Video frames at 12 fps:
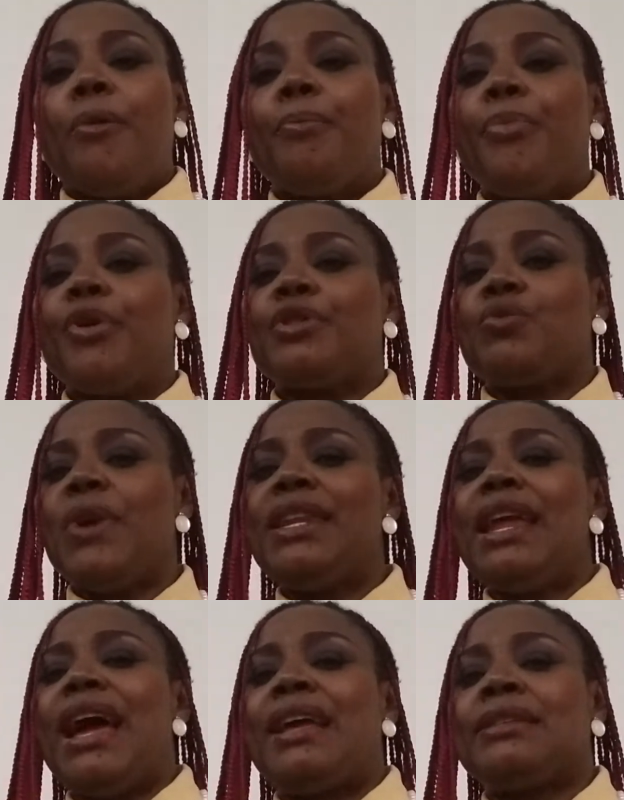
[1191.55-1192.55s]
But
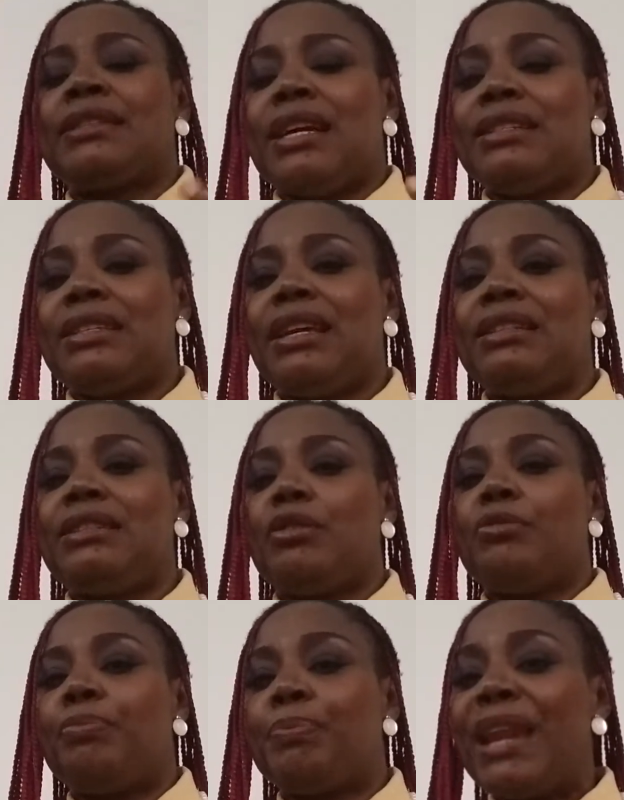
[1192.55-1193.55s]
when I started
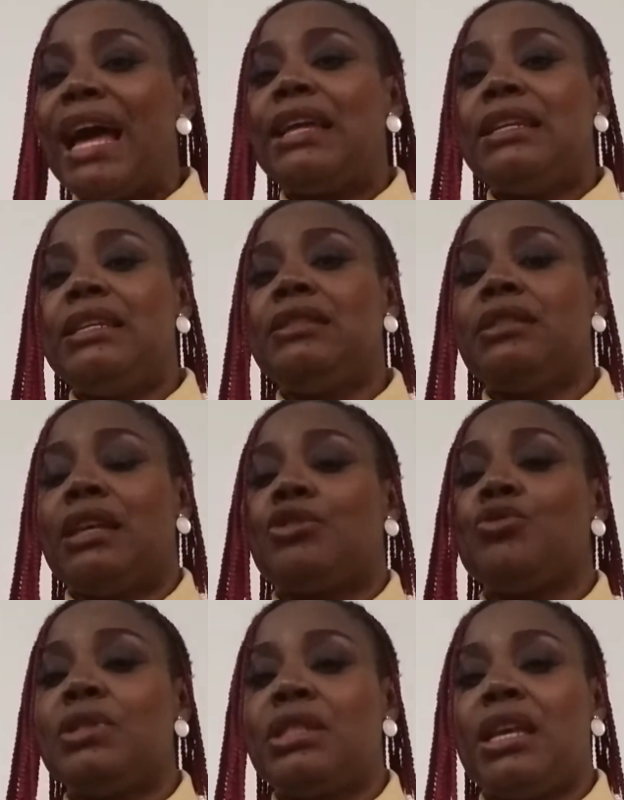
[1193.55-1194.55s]
planning
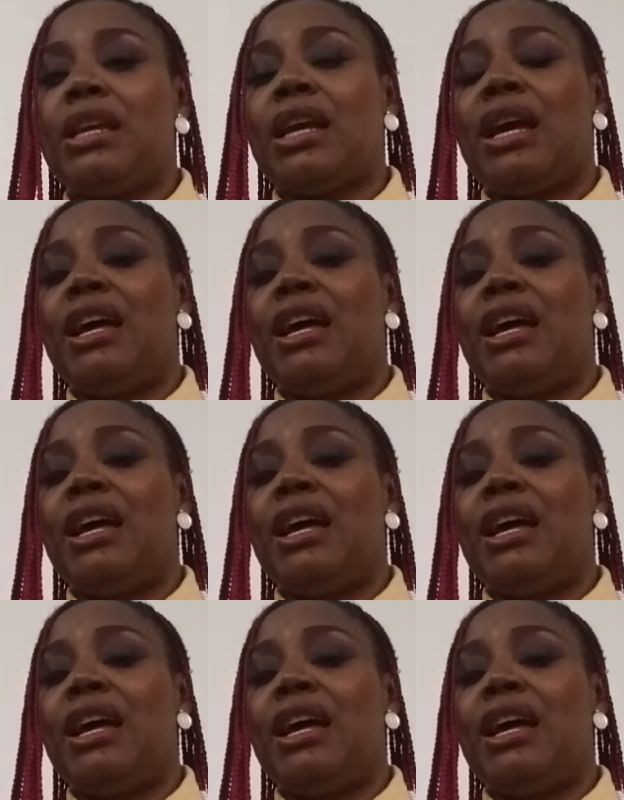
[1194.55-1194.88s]
to take a,